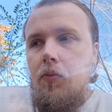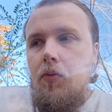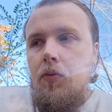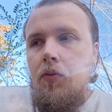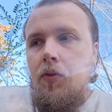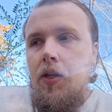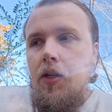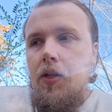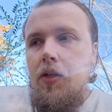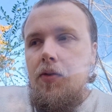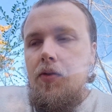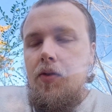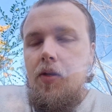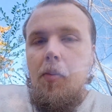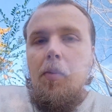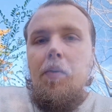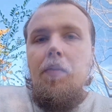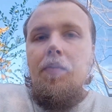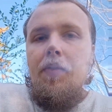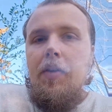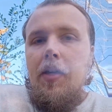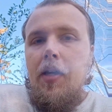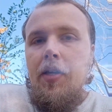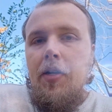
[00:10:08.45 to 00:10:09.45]
the sum
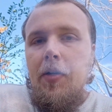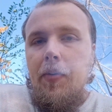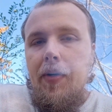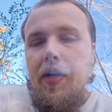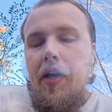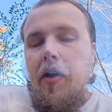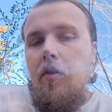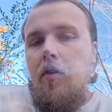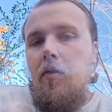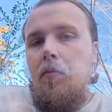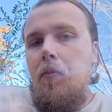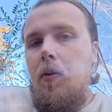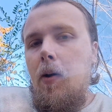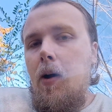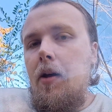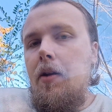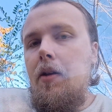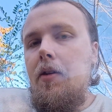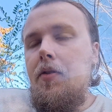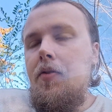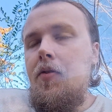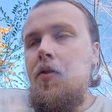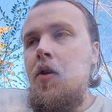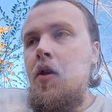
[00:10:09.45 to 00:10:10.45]
of the inner and outer
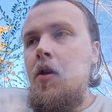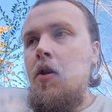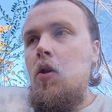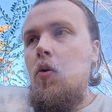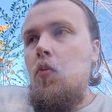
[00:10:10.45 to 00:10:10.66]
products,